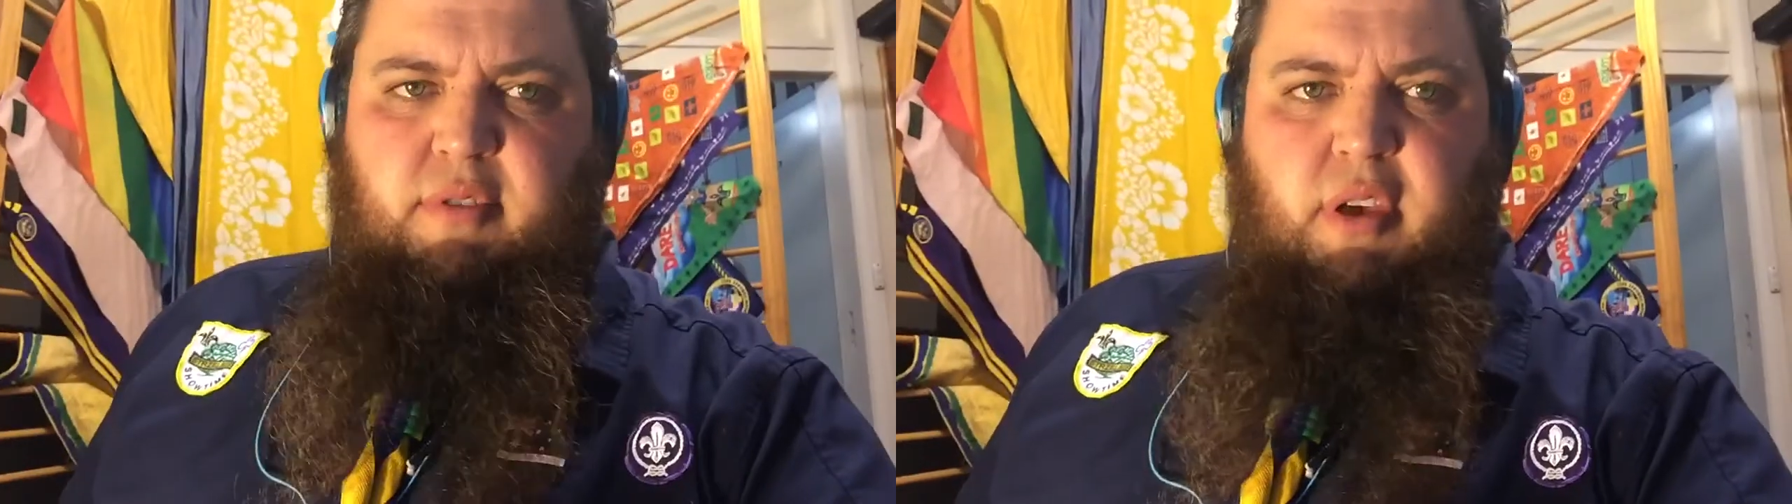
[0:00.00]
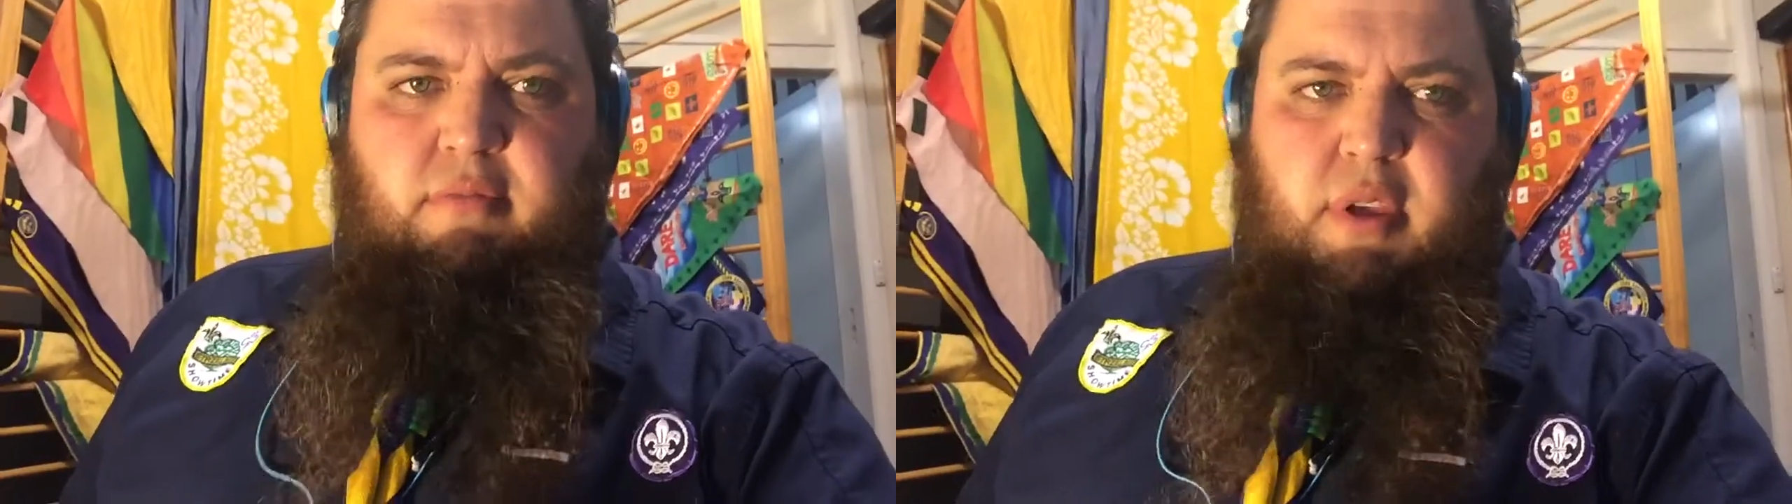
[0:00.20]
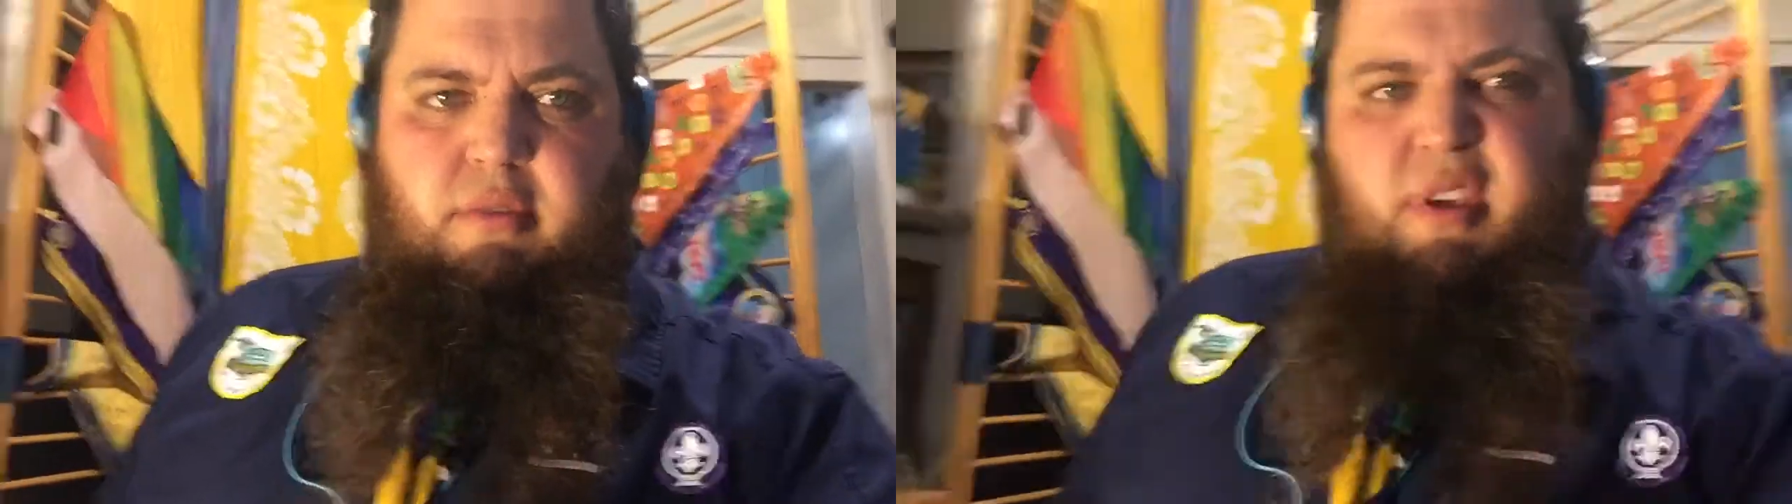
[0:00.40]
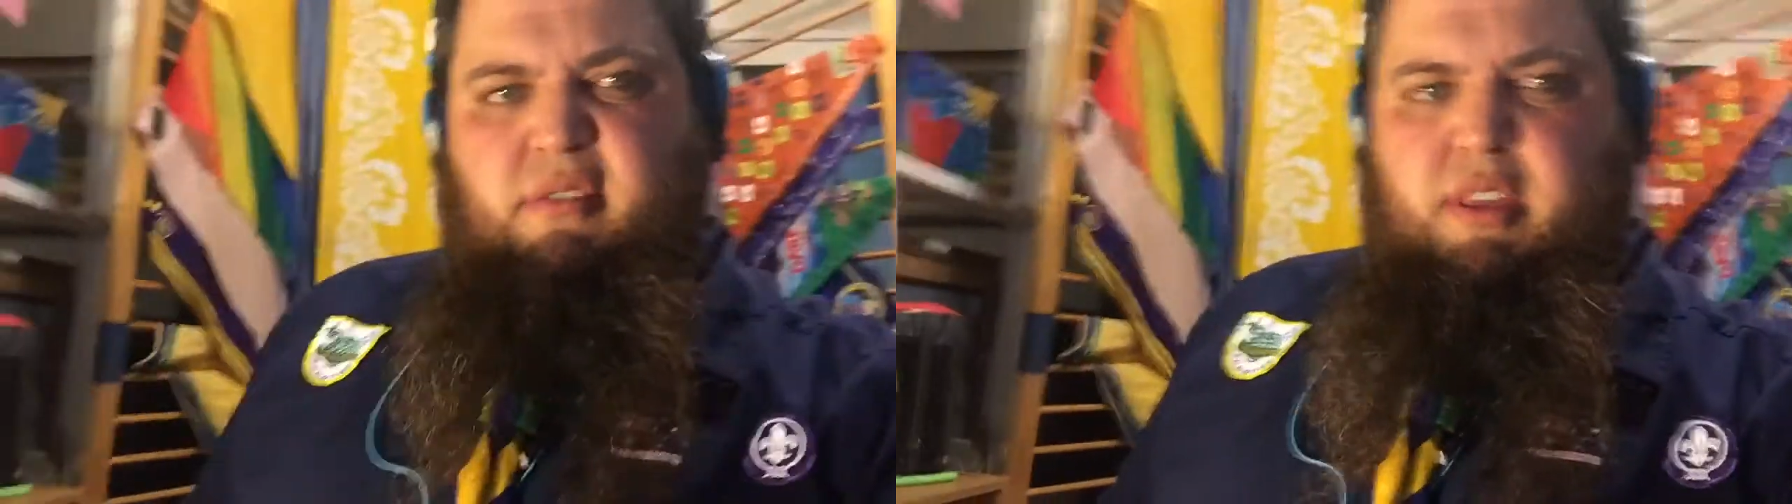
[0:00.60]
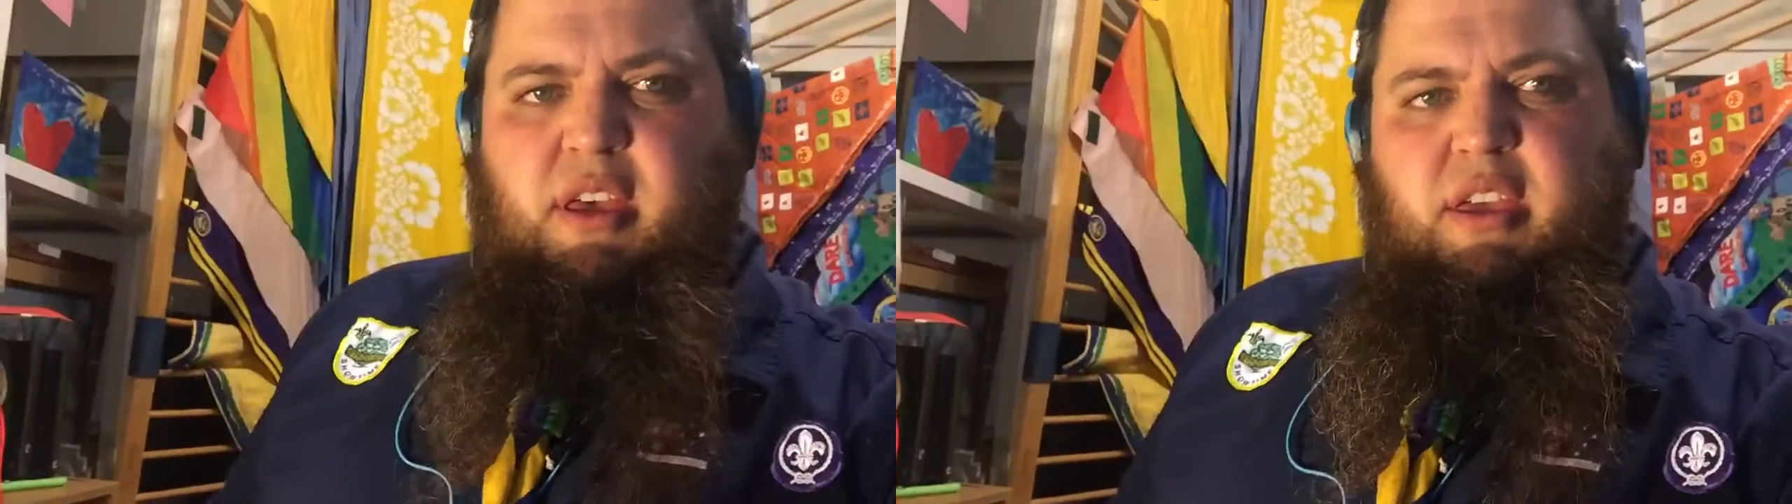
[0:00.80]
meh, meh,
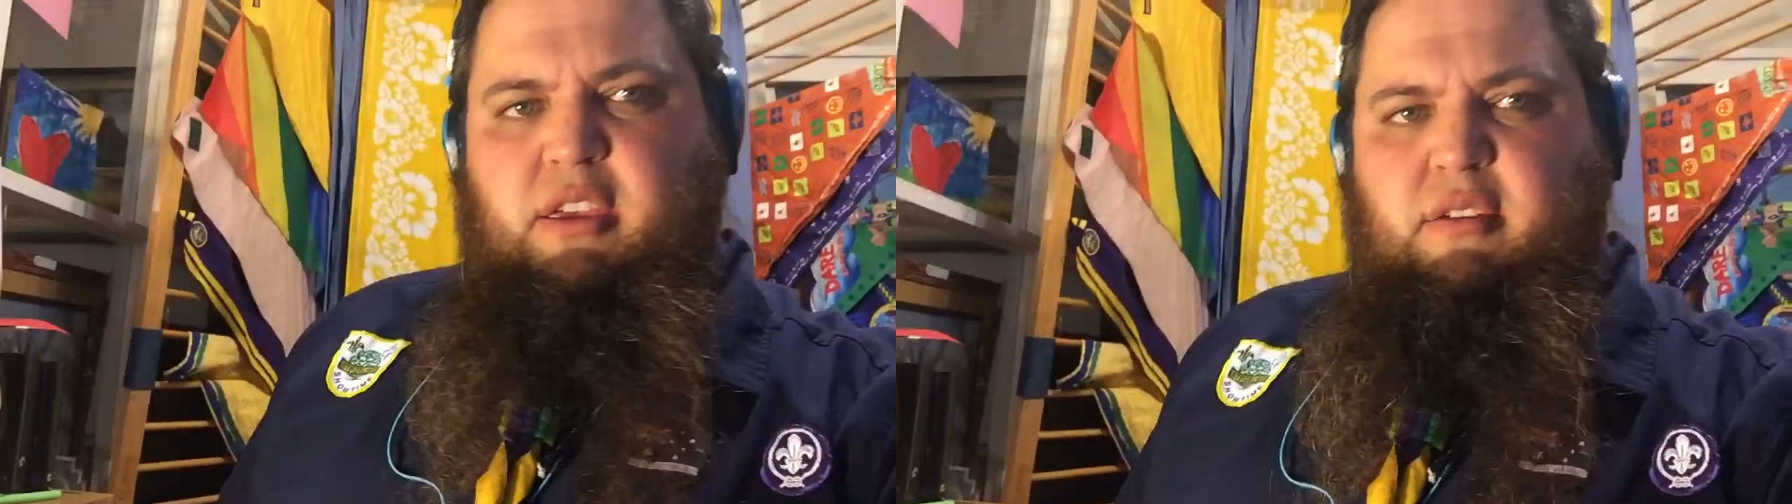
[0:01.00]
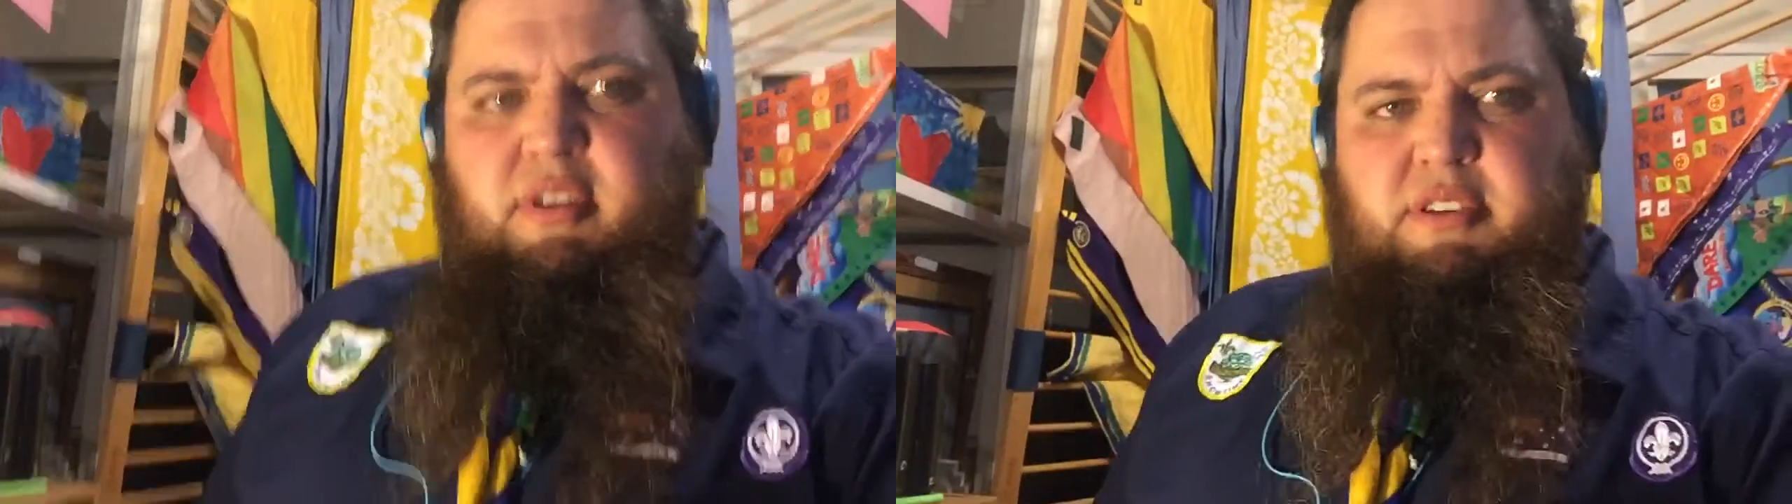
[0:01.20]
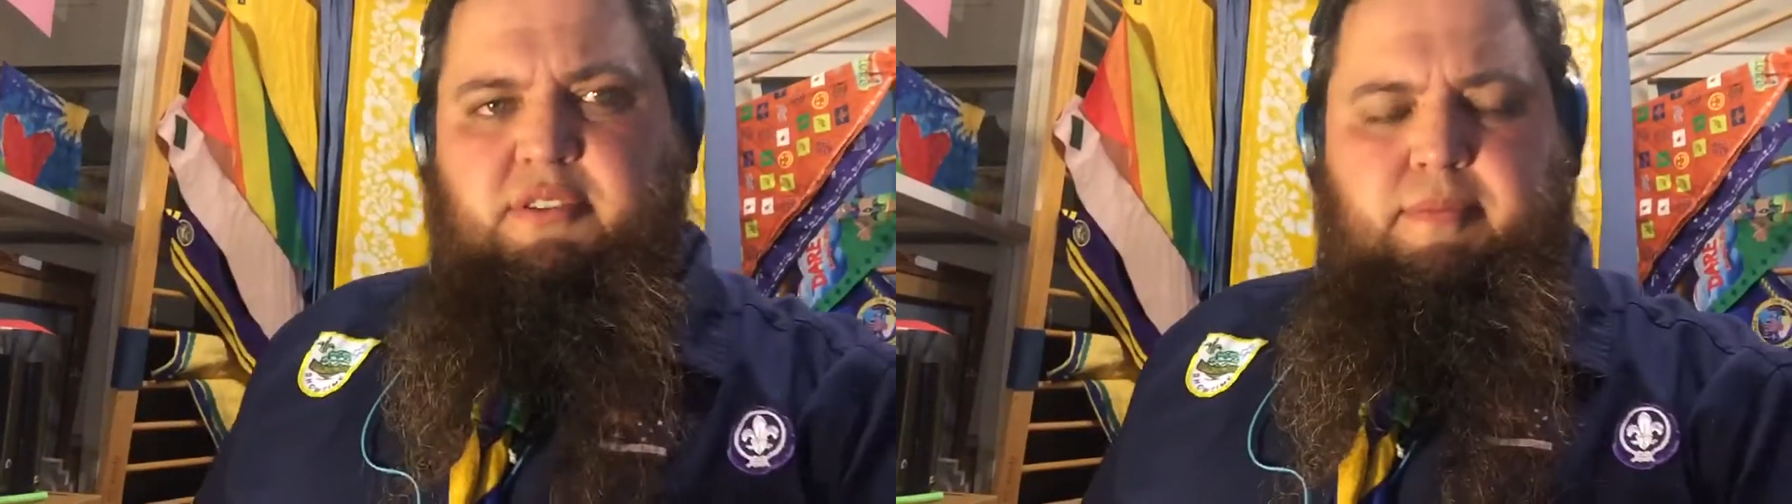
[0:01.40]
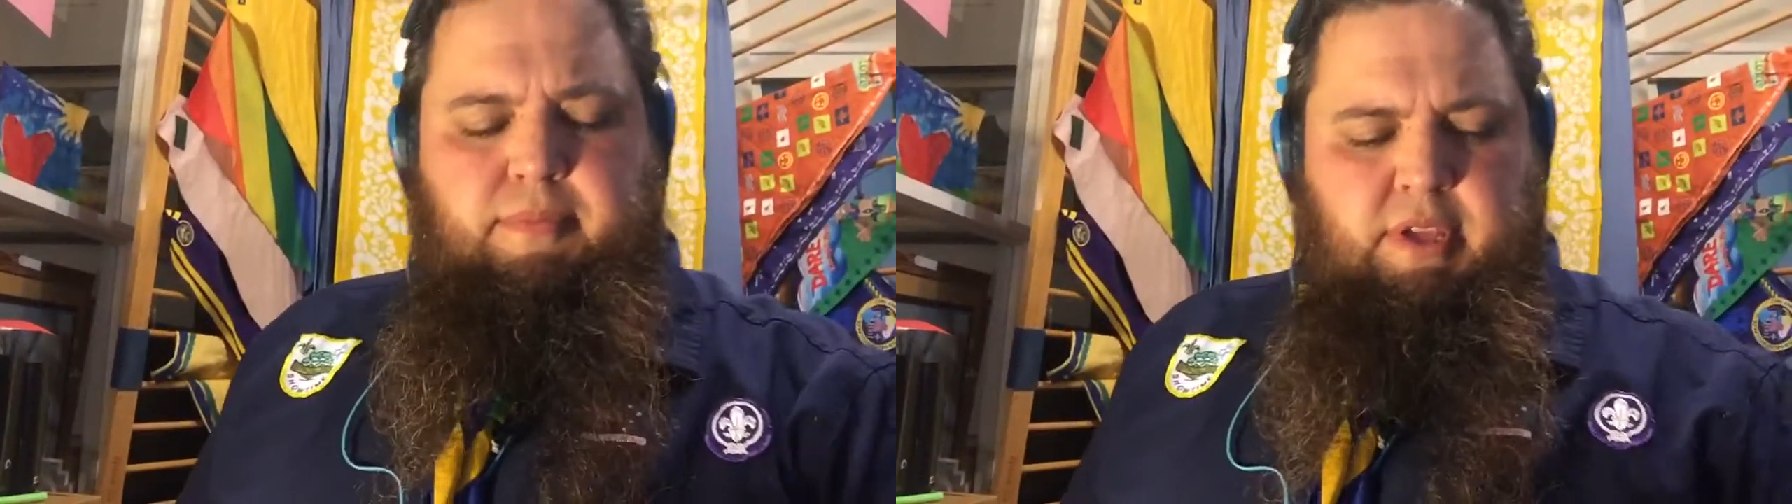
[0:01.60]
that, that, eat your greens.